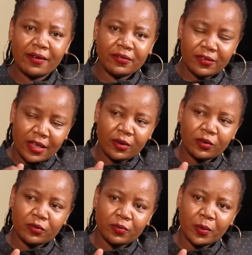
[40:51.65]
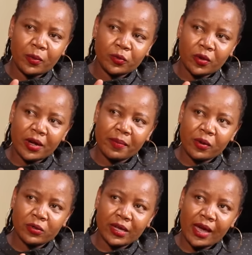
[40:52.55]
I see a lot of people talk
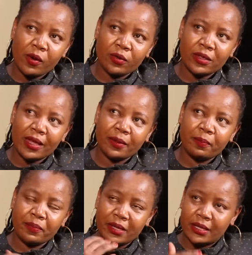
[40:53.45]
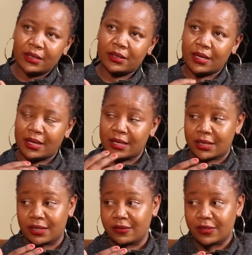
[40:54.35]
about how the bill, the
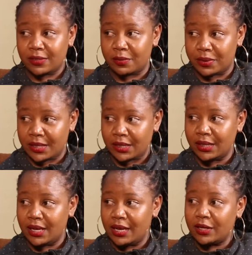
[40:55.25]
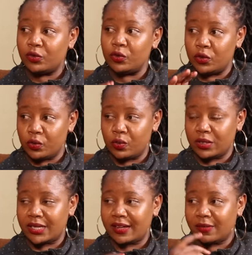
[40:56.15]
electricity bill, to you,
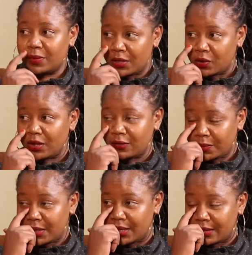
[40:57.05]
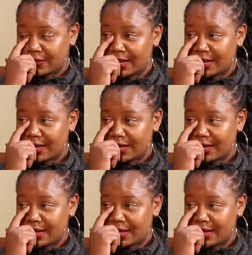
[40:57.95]
what has been your experience?